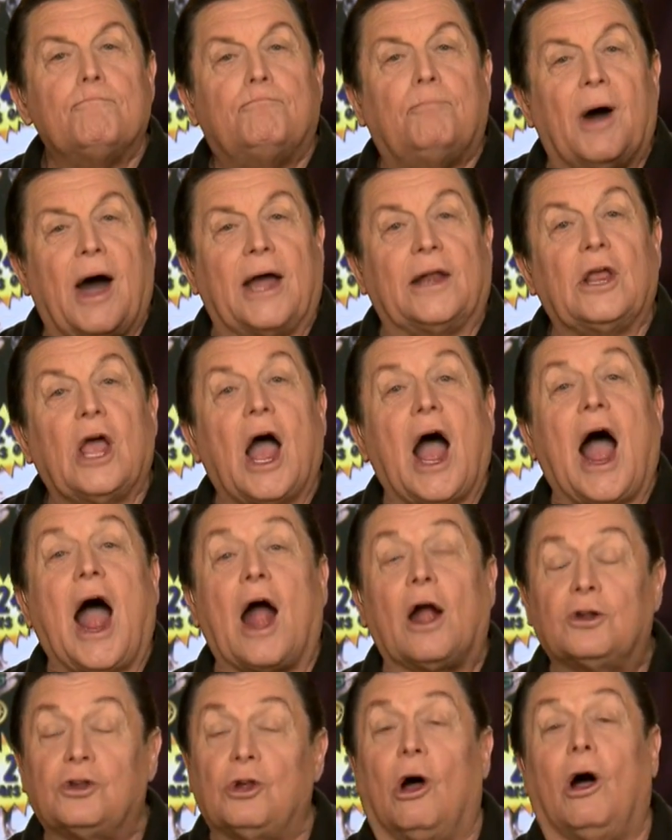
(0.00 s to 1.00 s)
But
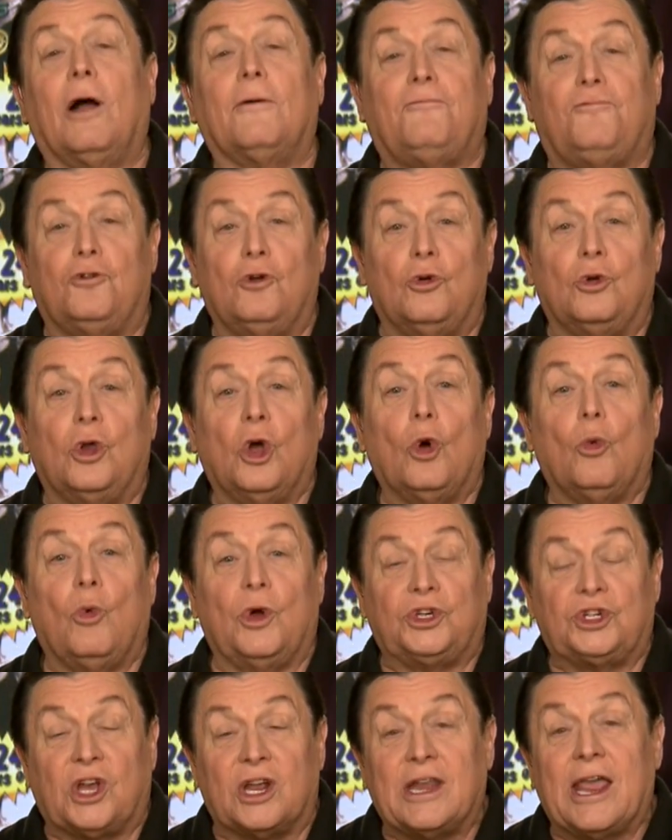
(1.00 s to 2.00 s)
our dog food,
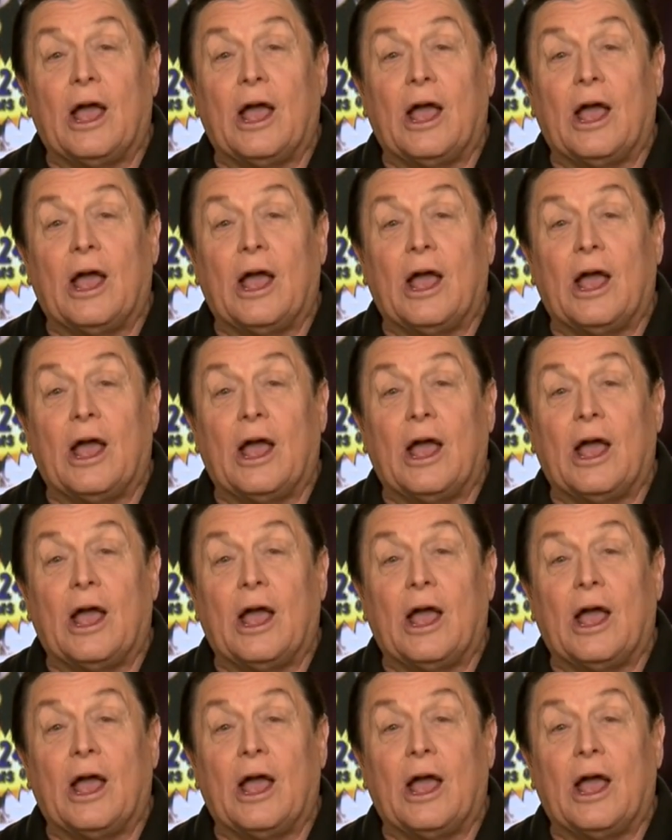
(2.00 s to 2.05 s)
which can